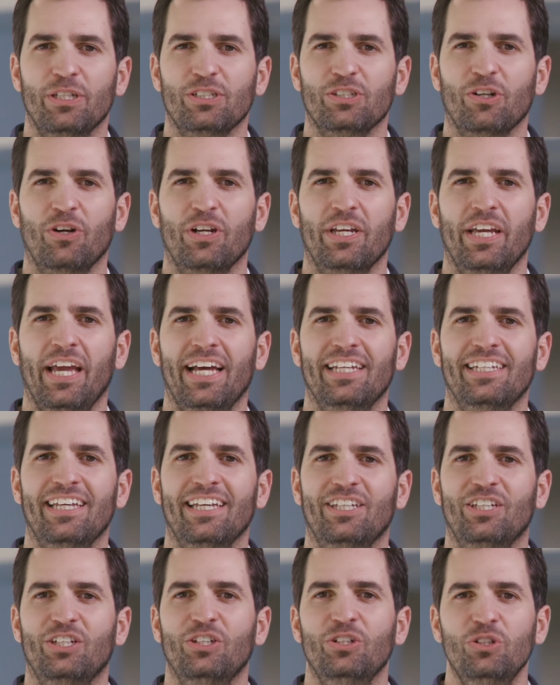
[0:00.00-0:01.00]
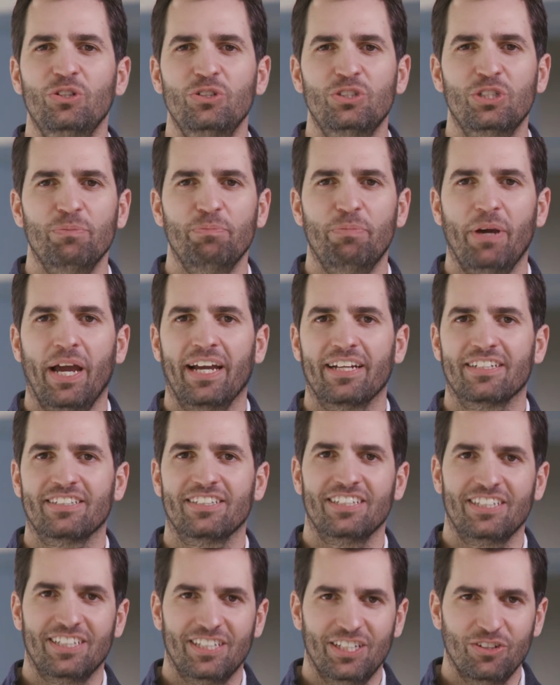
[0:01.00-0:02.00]
has already had a huge
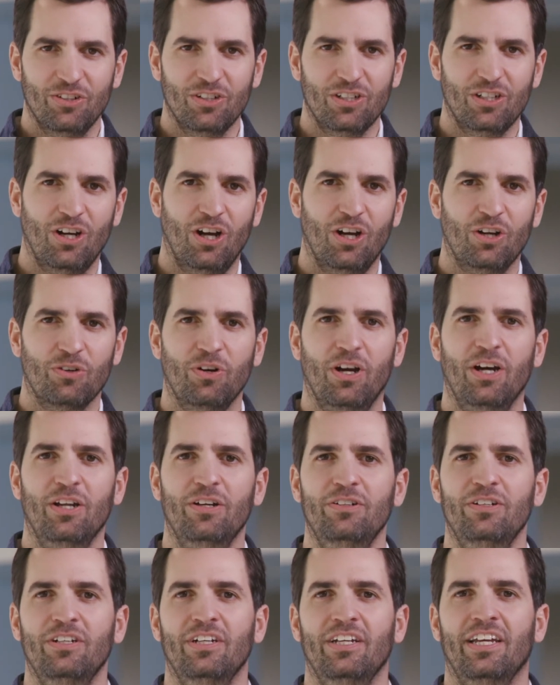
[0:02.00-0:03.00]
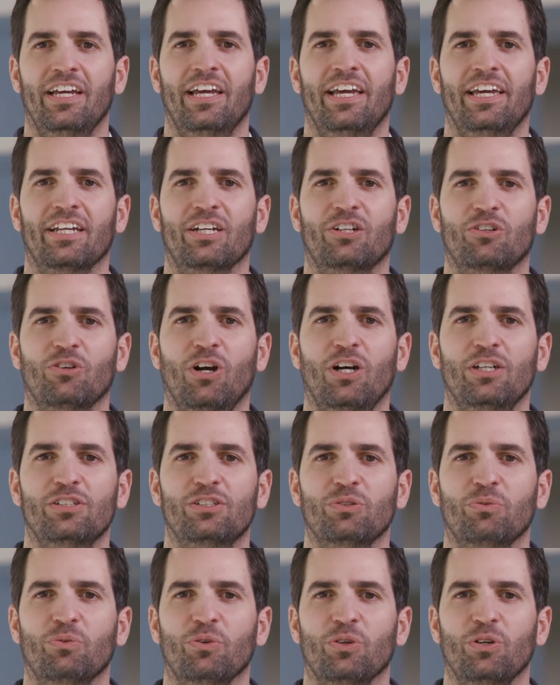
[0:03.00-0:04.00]
impact here in Colorado and
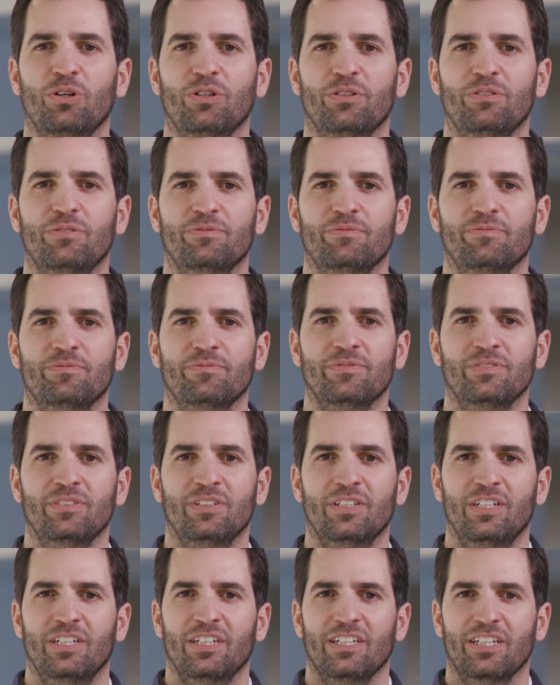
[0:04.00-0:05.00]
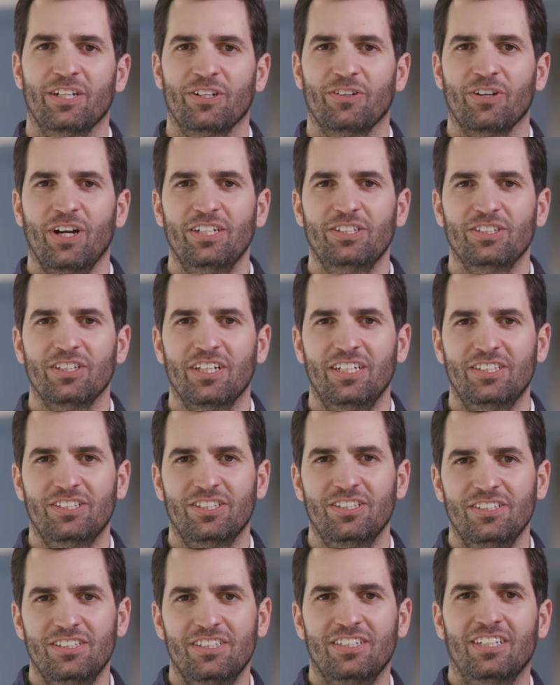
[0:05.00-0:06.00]
across the world.
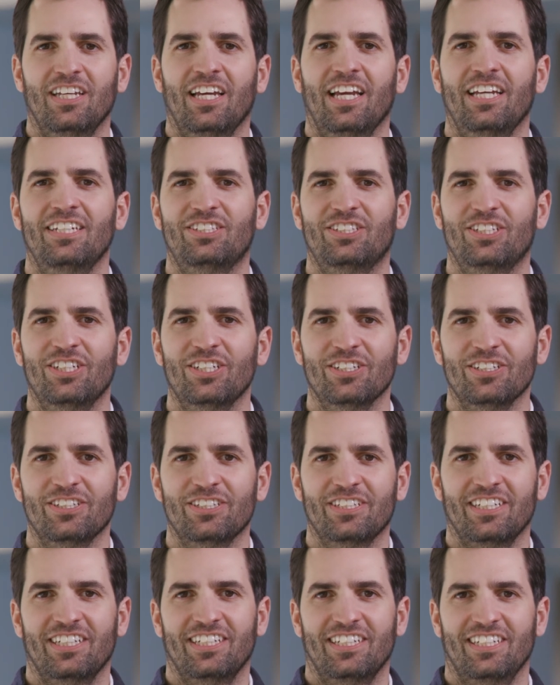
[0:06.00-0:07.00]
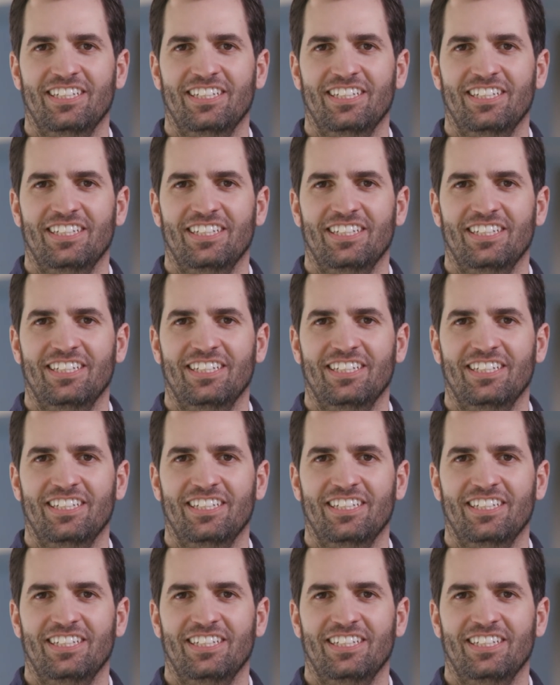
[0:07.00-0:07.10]
Congratulations and cheers.